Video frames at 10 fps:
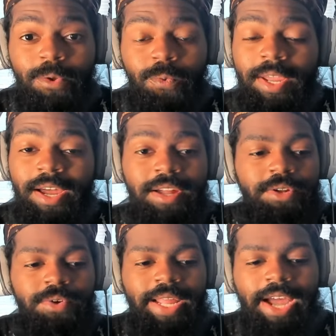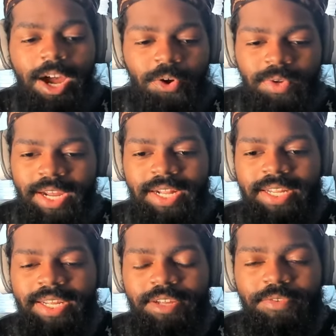we all know like
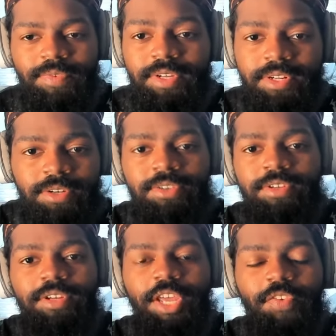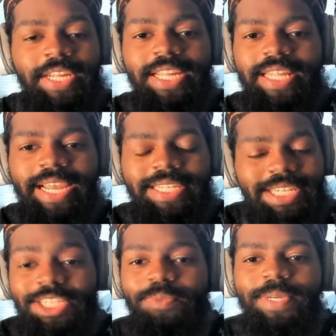Ariani, you know, if anything,
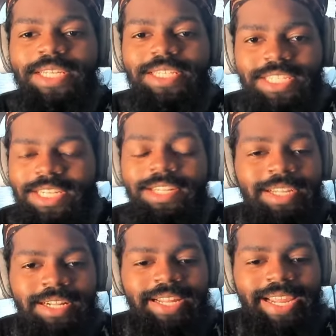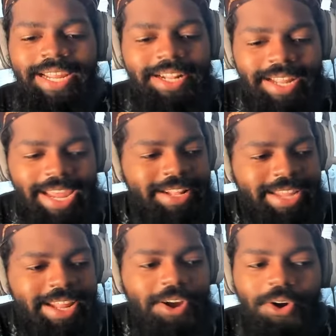she should be chilling in
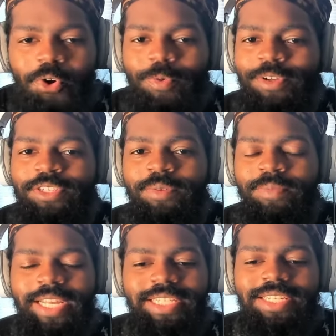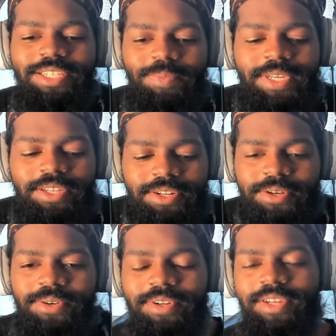at home or something. Like, she should be, you
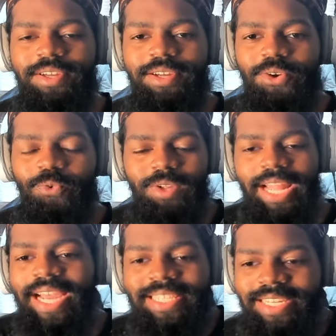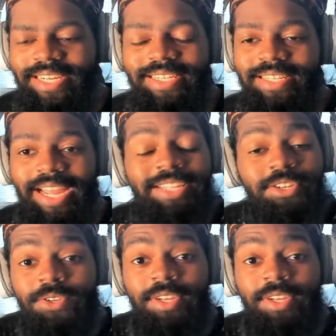know, relaxing. Because I told